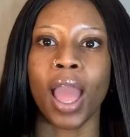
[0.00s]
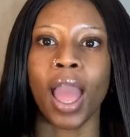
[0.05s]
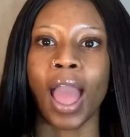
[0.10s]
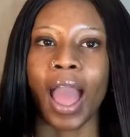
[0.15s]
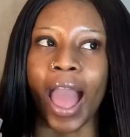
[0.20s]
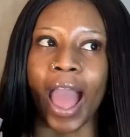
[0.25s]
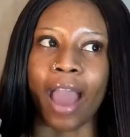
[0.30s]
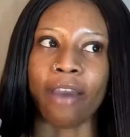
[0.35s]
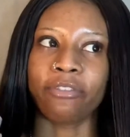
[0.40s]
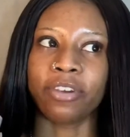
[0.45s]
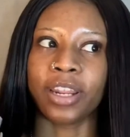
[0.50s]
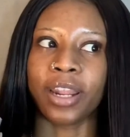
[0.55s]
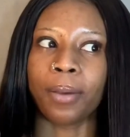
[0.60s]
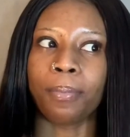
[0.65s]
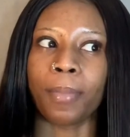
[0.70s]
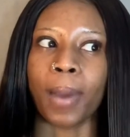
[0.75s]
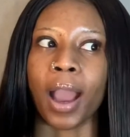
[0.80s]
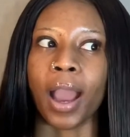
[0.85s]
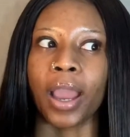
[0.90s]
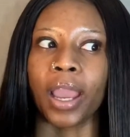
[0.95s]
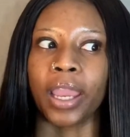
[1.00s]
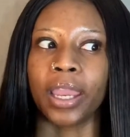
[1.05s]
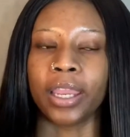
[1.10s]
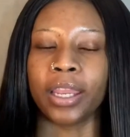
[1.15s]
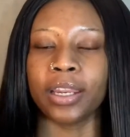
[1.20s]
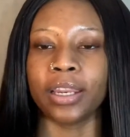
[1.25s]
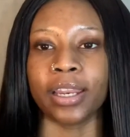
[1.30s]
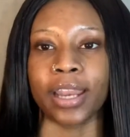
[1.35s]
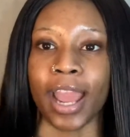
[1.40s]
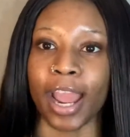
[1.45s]
have it in my
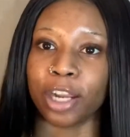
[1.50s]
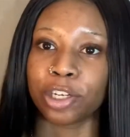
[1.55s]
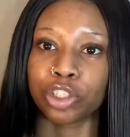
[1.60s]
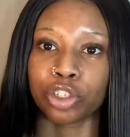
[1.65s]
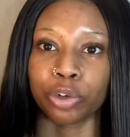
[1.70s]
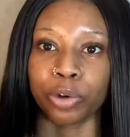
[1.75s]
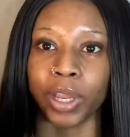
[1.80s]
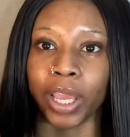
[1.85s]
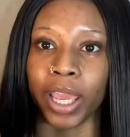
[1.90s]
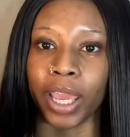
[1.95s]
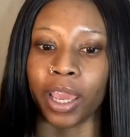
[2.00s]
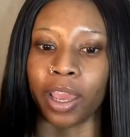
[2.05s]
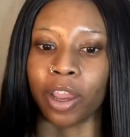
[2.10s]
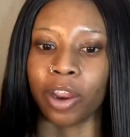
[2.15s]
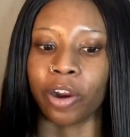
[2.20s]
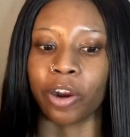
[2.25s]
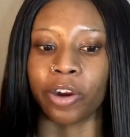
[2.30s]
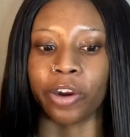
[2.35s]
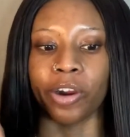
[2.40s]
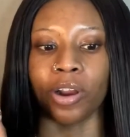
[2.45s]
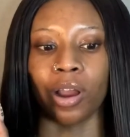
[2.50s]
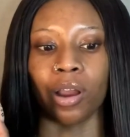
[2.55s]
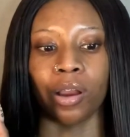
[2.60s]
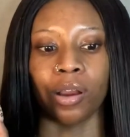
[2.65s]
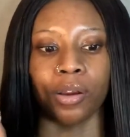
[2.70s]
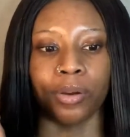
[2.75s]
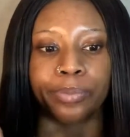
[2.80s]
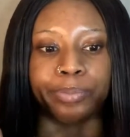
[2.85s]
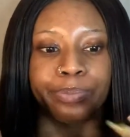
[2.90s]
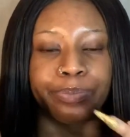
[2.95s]
natural hair um,